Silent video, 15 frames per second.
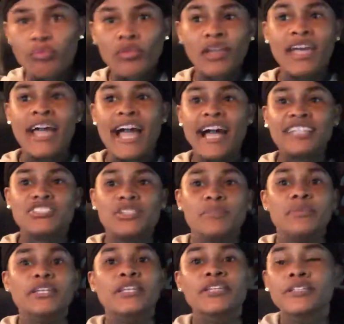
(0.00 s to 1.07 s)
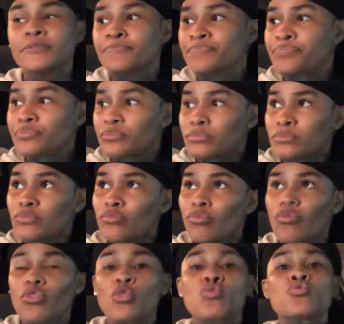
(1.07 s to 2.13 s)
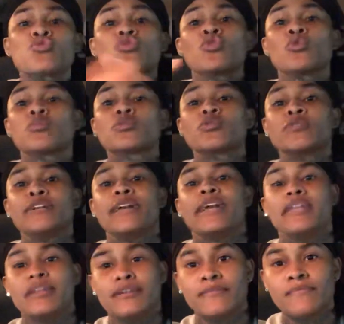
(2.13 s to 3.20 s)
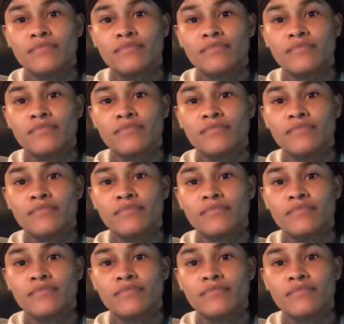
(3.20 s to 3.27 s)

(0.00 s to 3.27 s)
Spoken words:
It has to be room created.